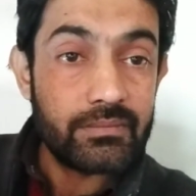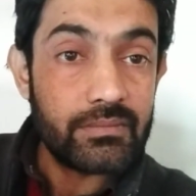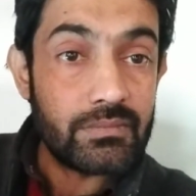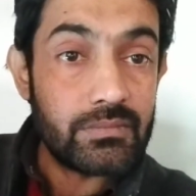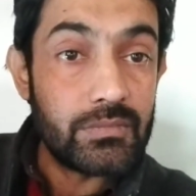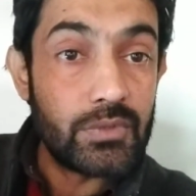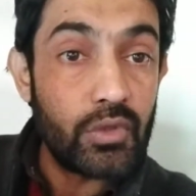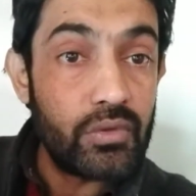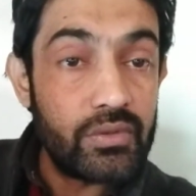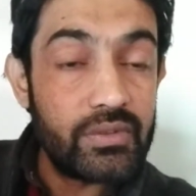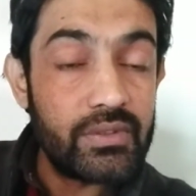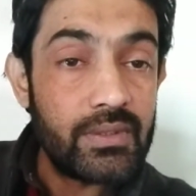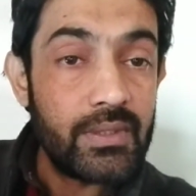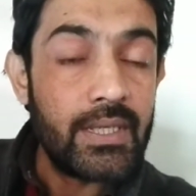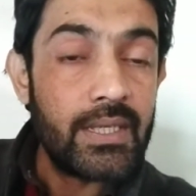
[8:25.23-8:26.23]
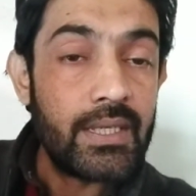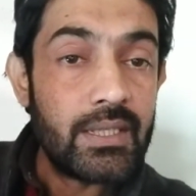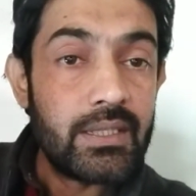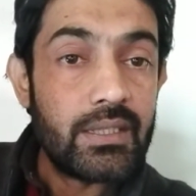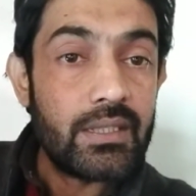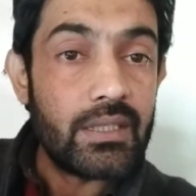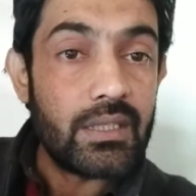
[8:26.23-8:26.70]
those
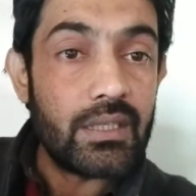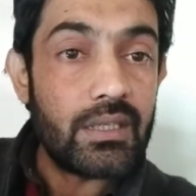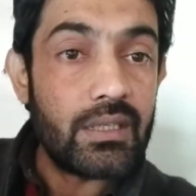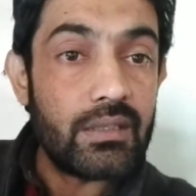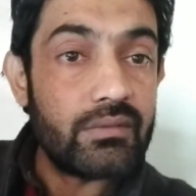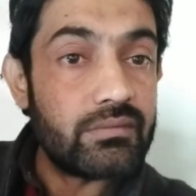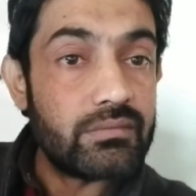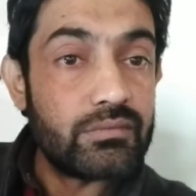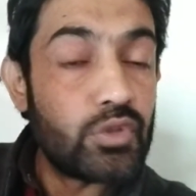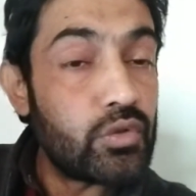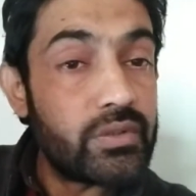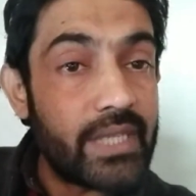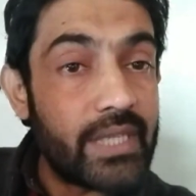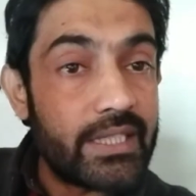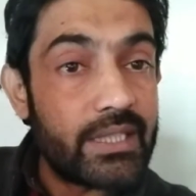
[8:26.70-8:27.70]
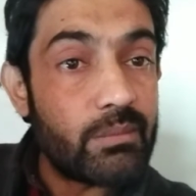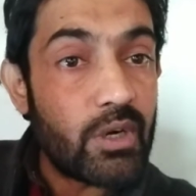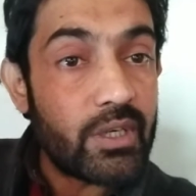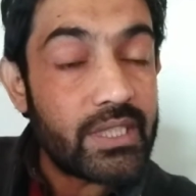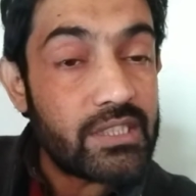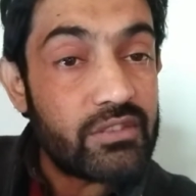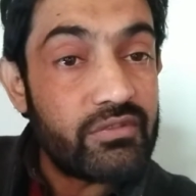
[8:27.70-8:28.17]
those
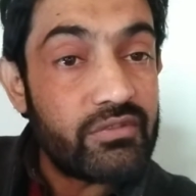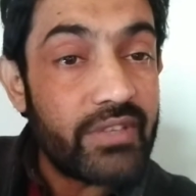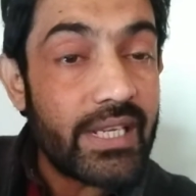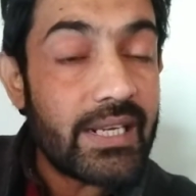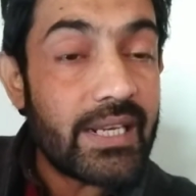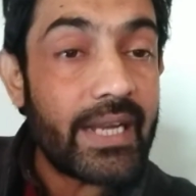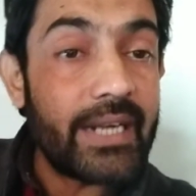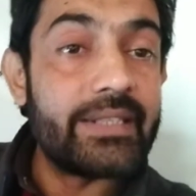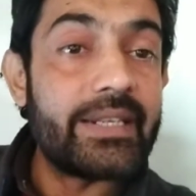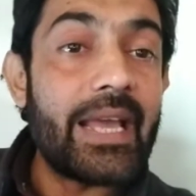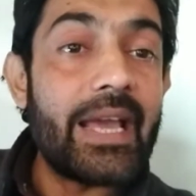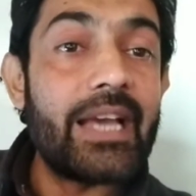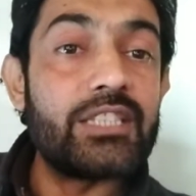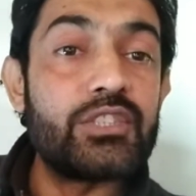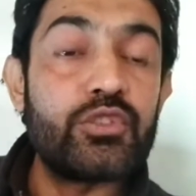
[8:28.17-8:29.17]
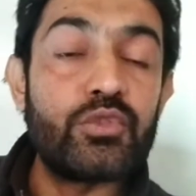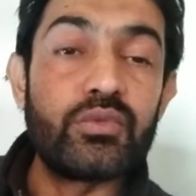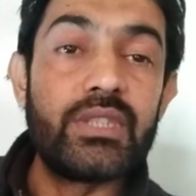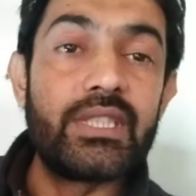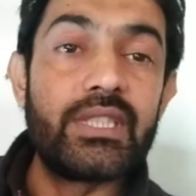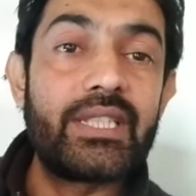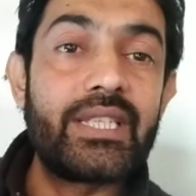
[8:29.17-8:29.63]
antibodies will attach to
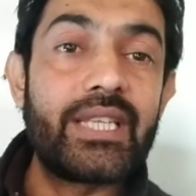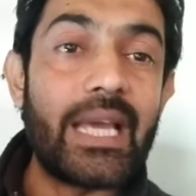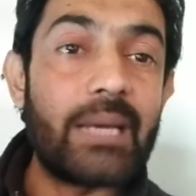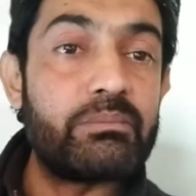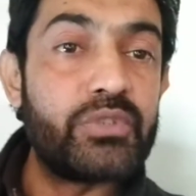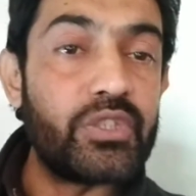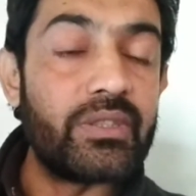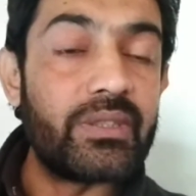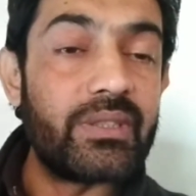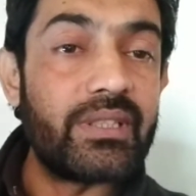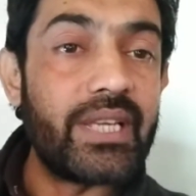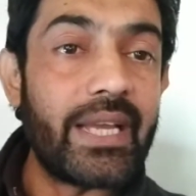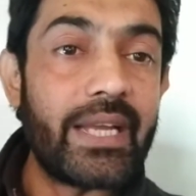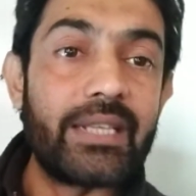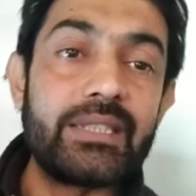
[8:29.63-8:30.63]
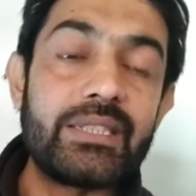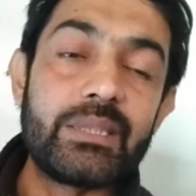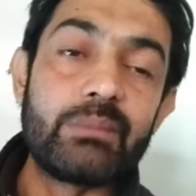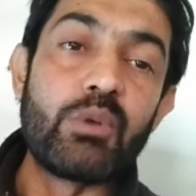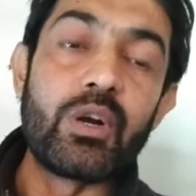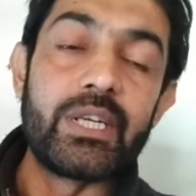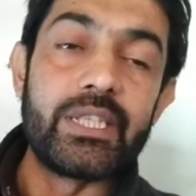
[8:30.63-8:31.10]
the captured
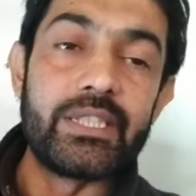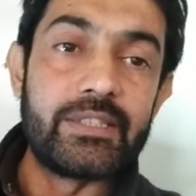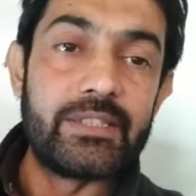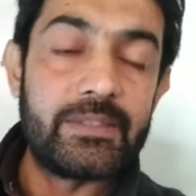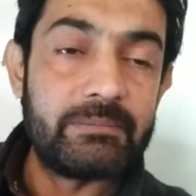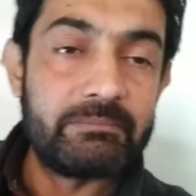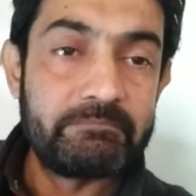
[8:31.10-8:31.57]
antibodies,